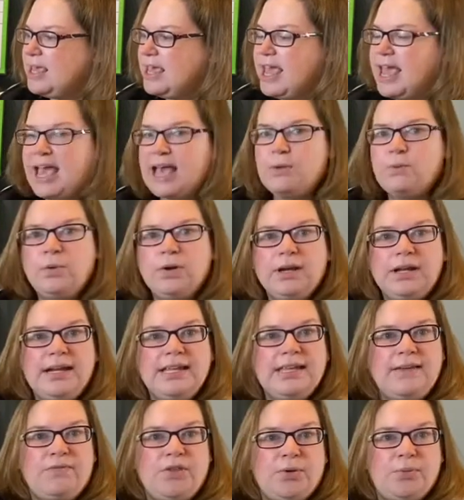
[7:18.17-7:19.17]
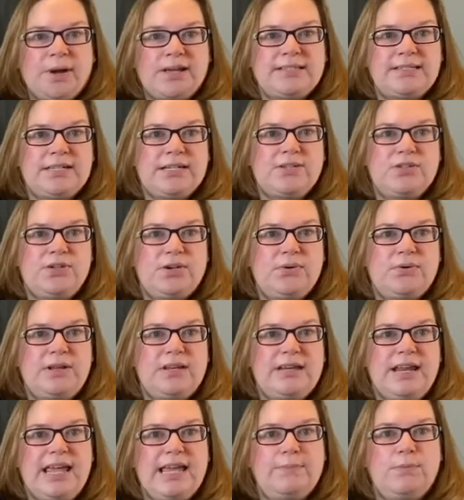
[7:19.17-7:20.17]
And we're gonna give the resting tone a
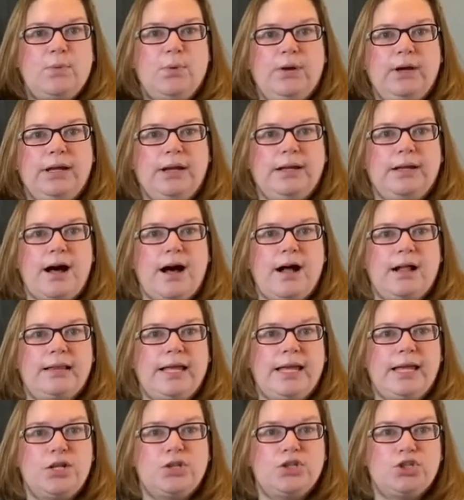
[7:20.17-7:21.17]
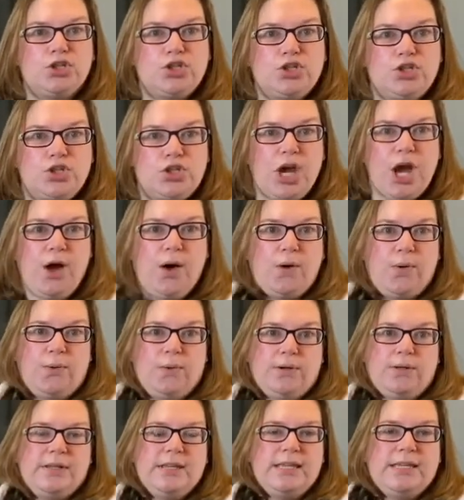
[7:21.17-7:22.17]
name. We're gonna call it
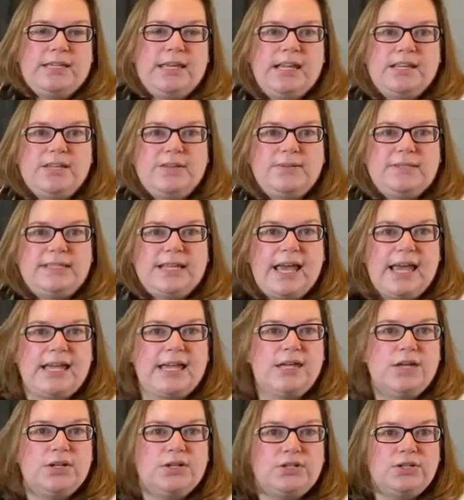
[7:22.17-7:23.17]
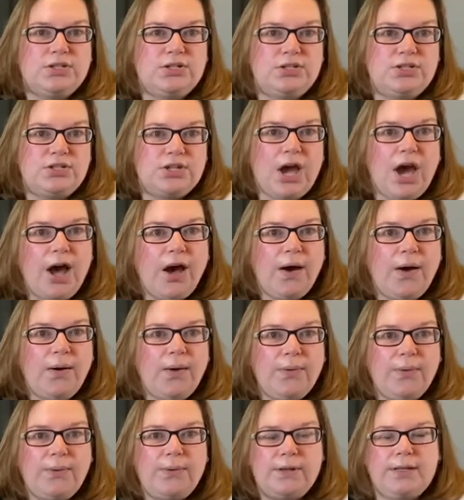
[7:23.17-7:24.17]
do. Can you say
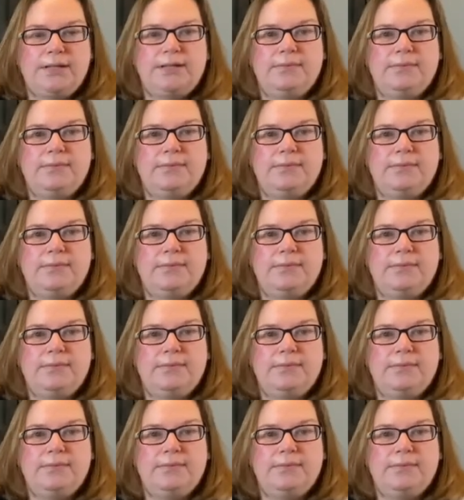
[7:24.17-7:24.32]
do?